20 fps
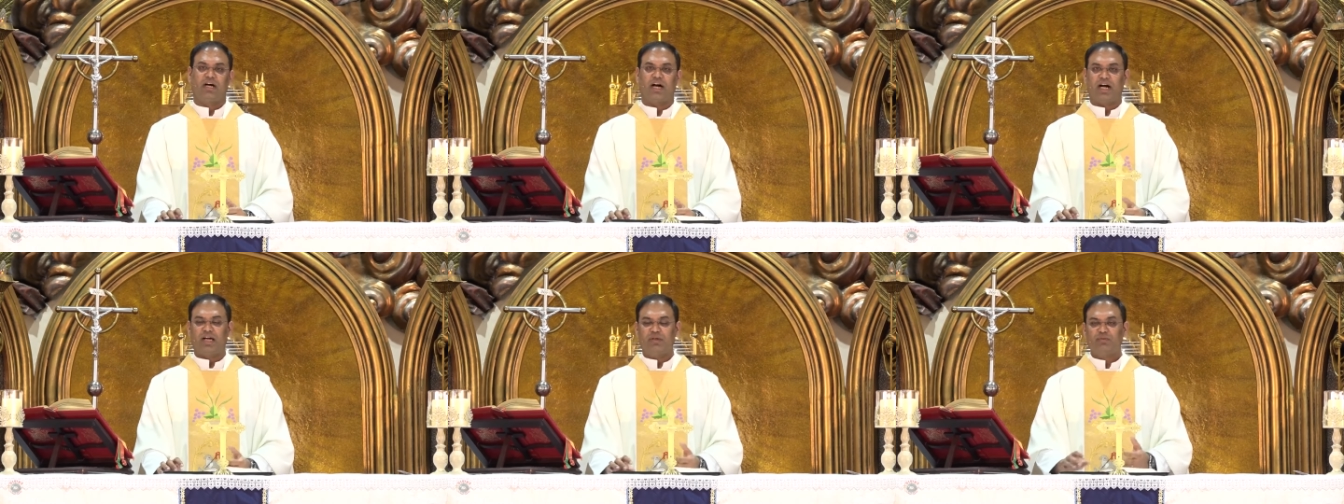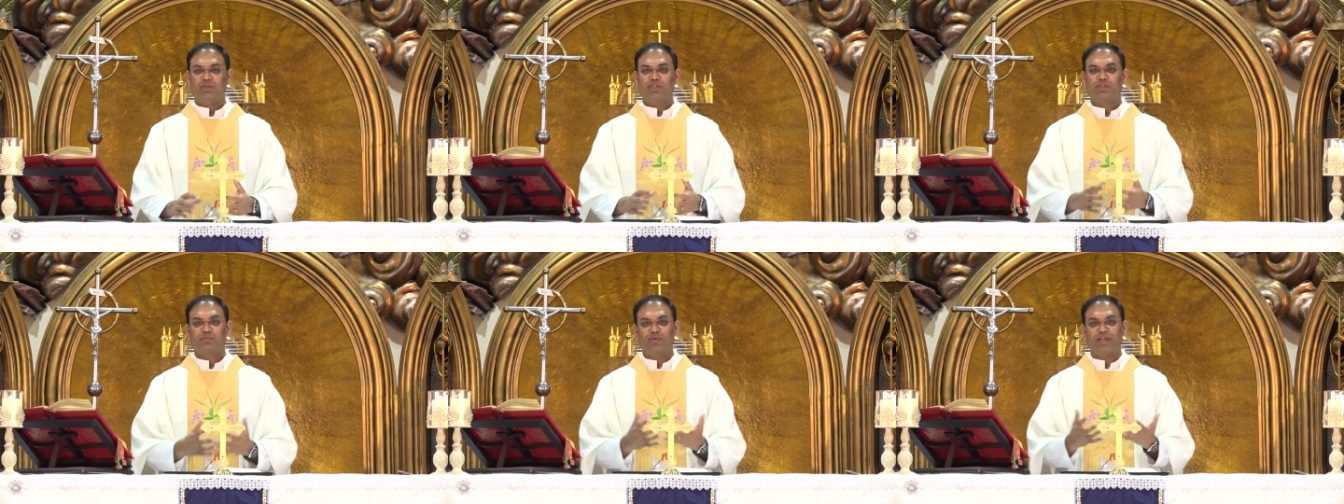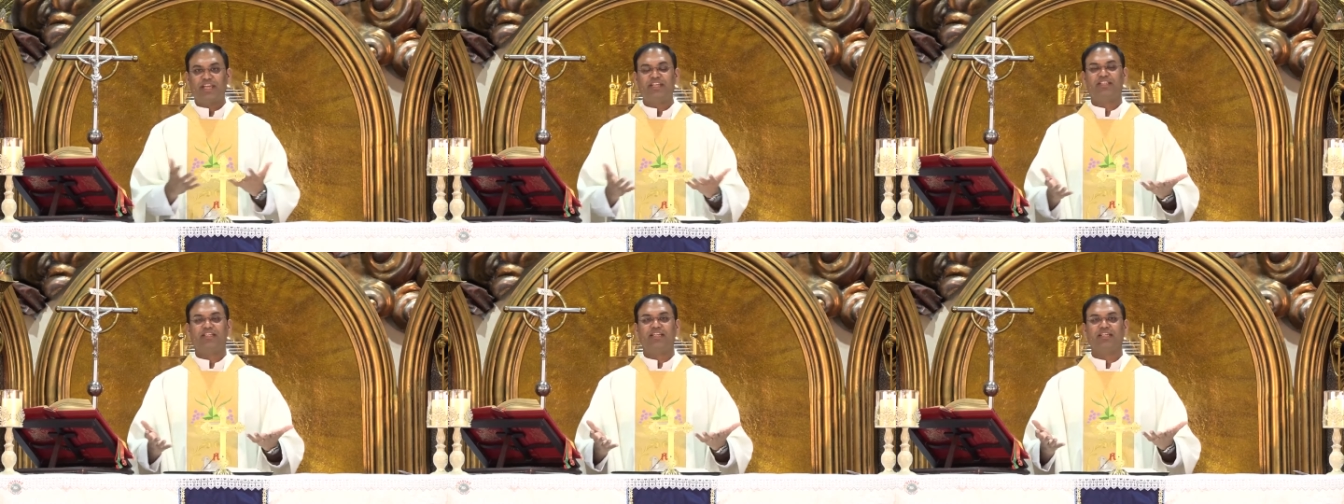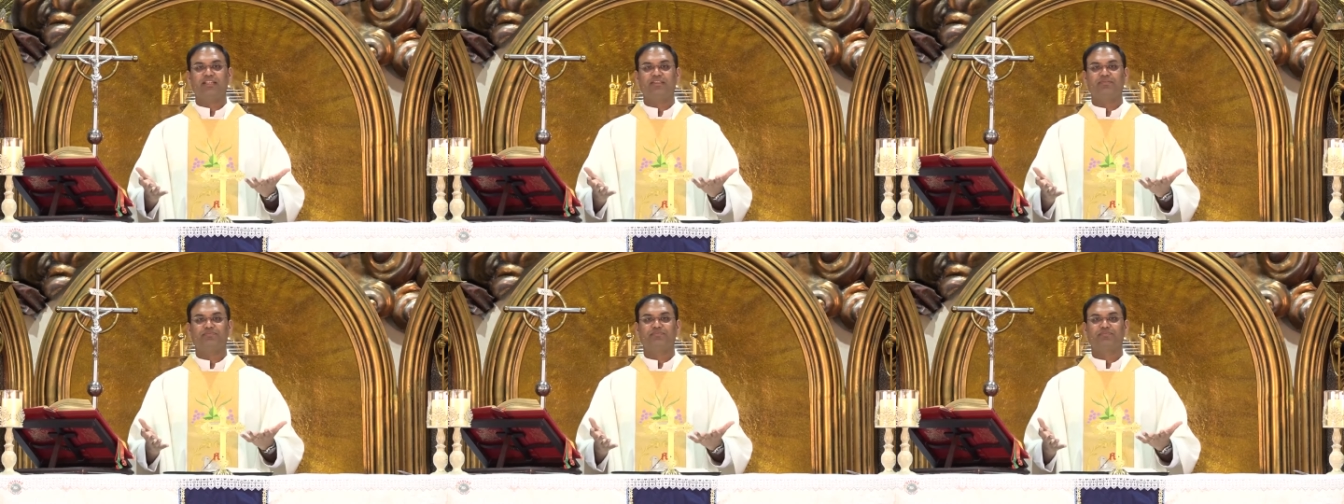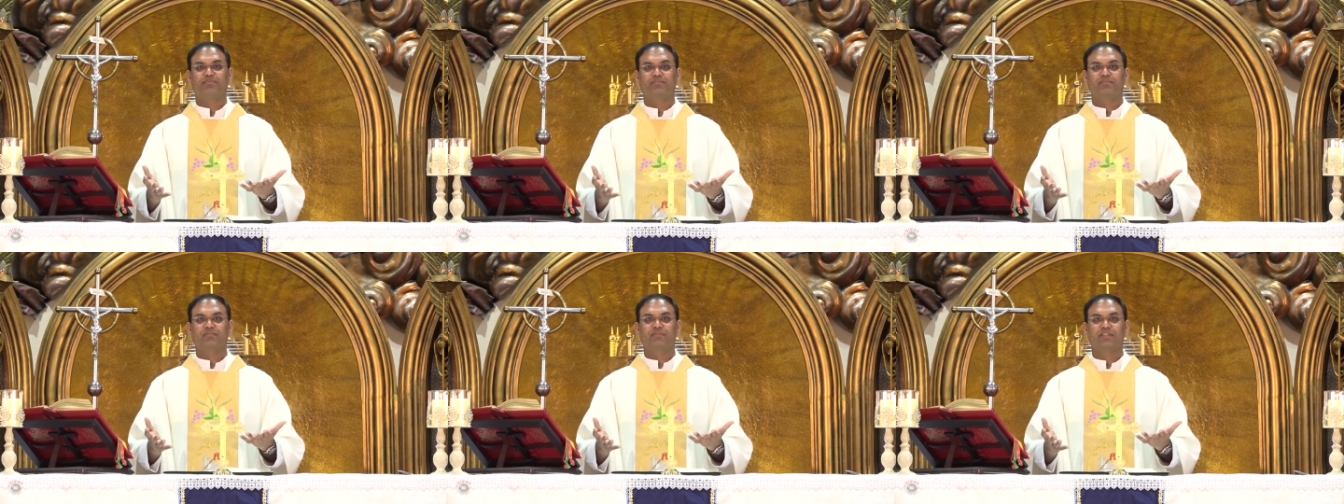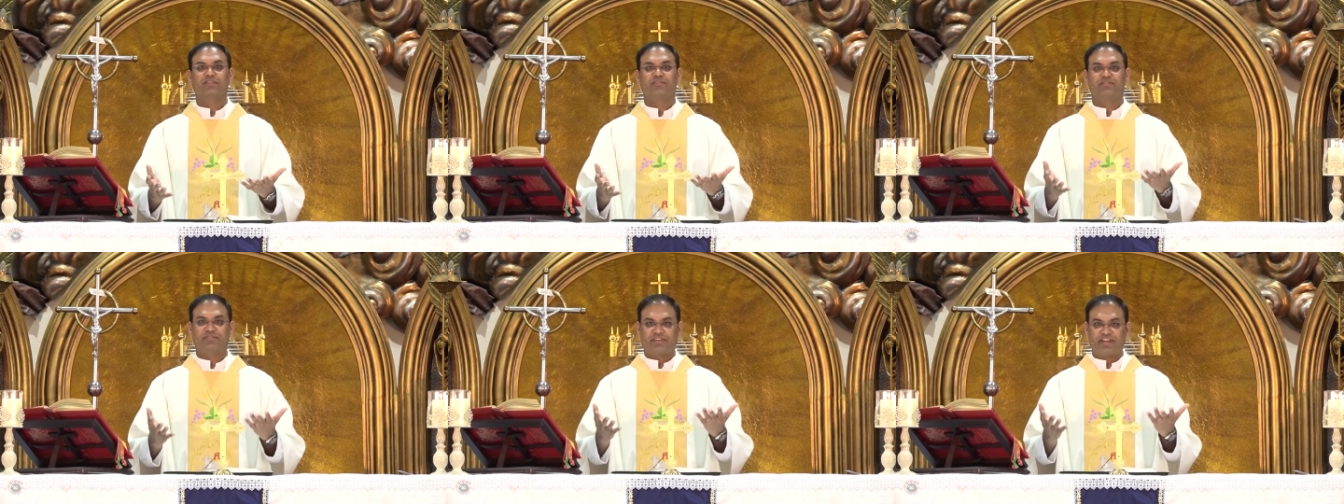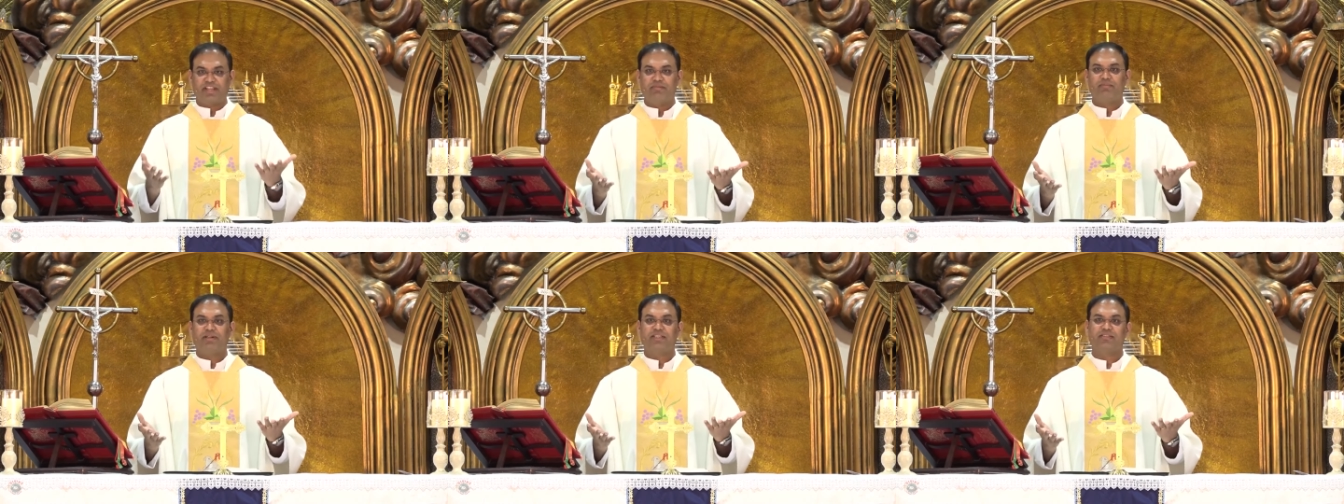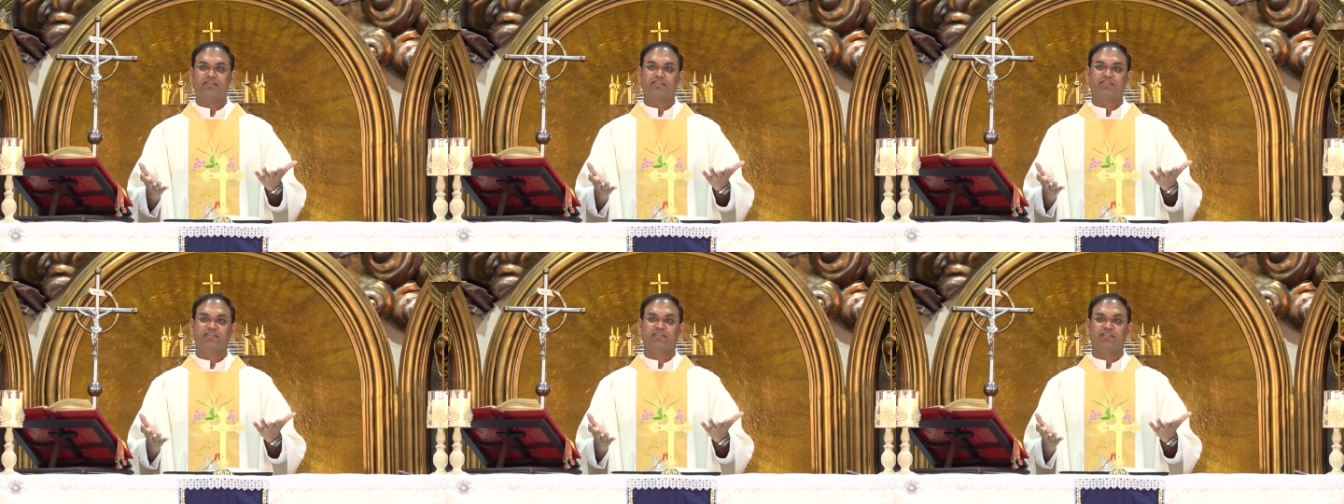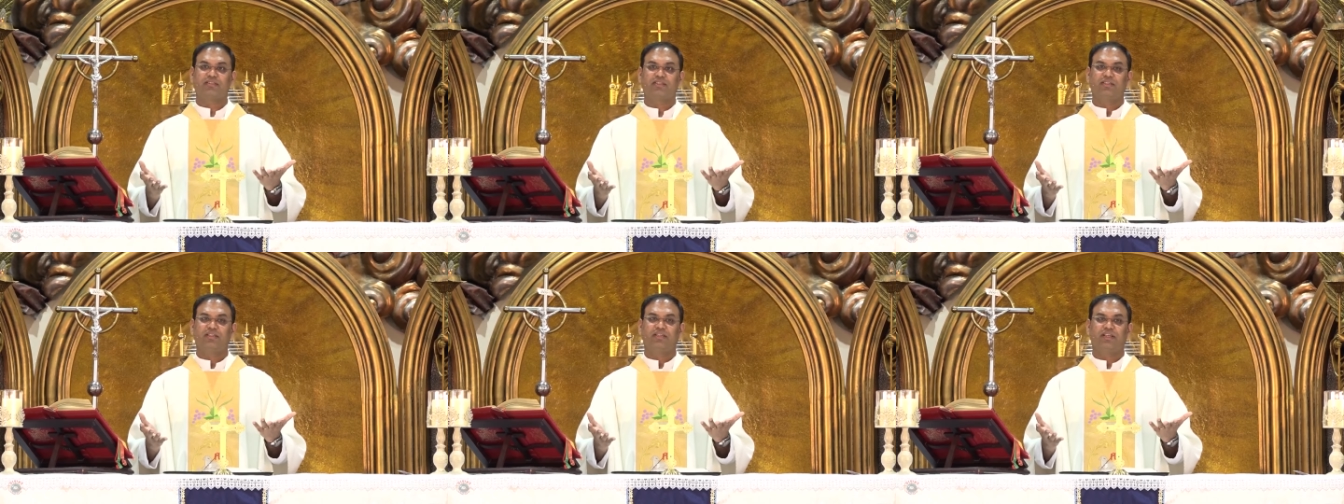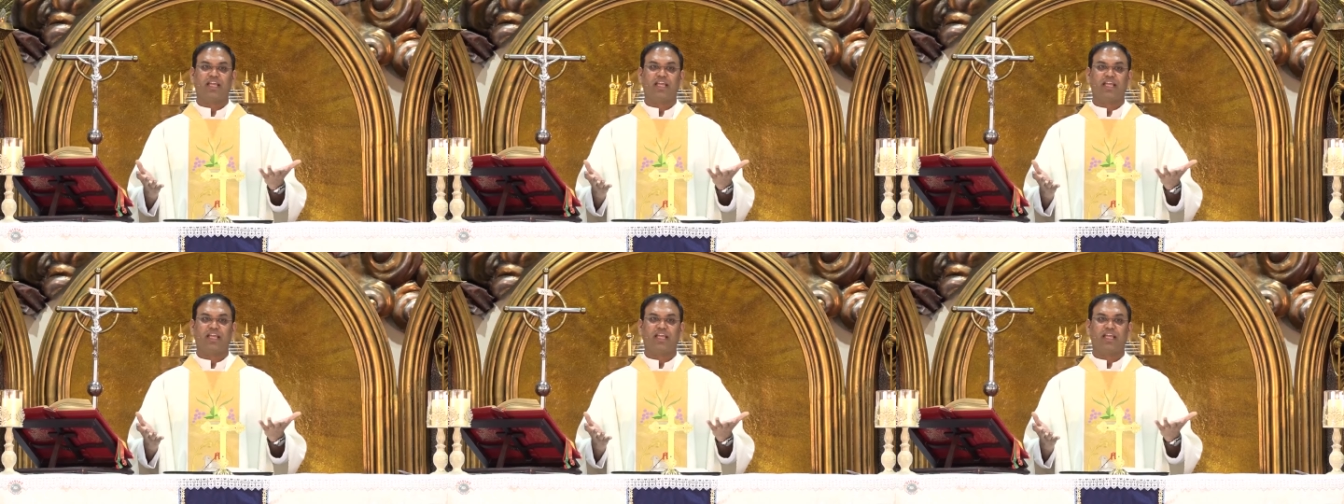I was waiting three months.